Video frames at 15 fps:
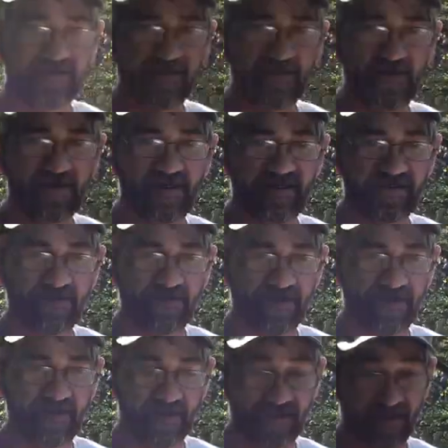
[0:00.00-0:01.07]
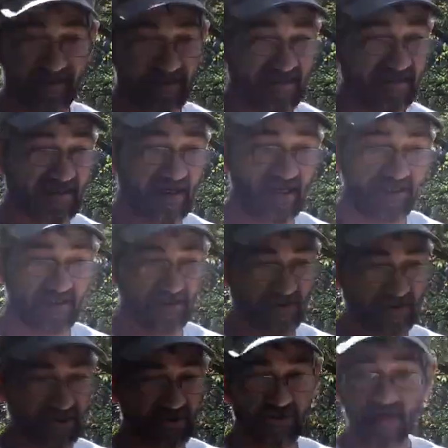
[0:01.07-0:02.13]
sawdust onto this because it got
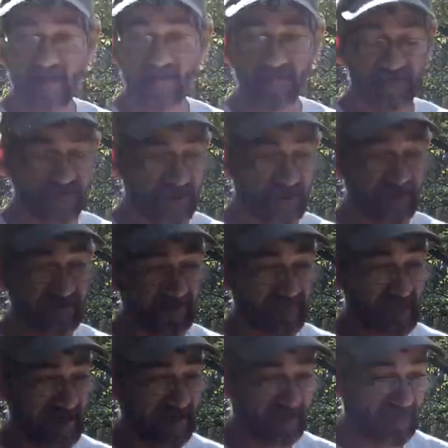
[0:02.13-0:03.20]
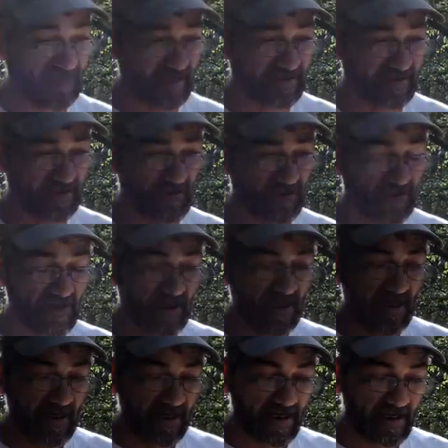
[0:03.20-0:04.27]
under his trailer. It was a bad deal.
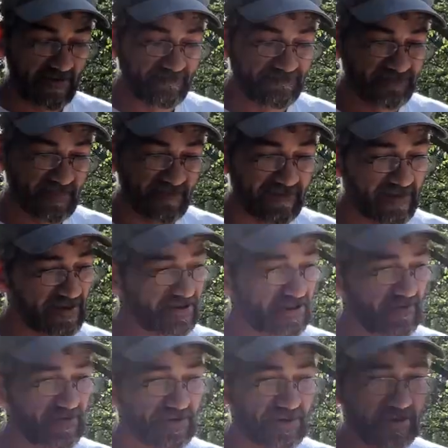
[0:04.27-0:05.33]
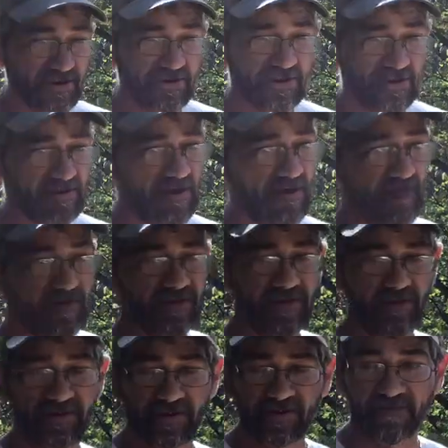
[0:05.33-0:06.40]
Fire extinguishers should go with
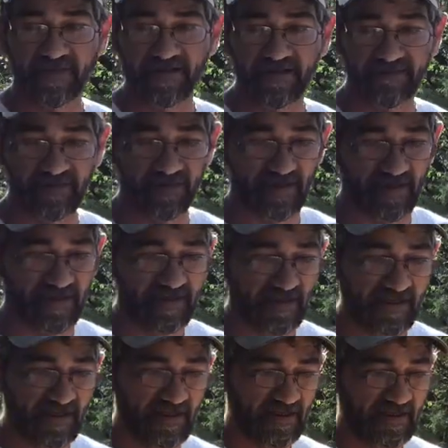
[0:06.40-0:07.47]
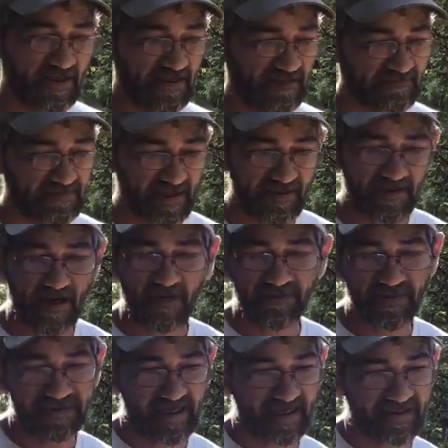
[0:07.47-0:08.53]
you just about everywhere. I'll
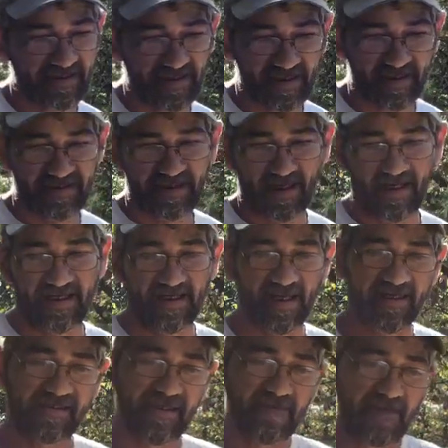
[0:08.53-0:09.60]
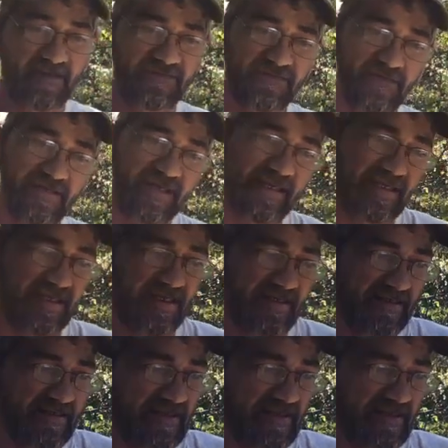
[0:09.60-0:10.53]
put that as like a 9. I sometimes forget it,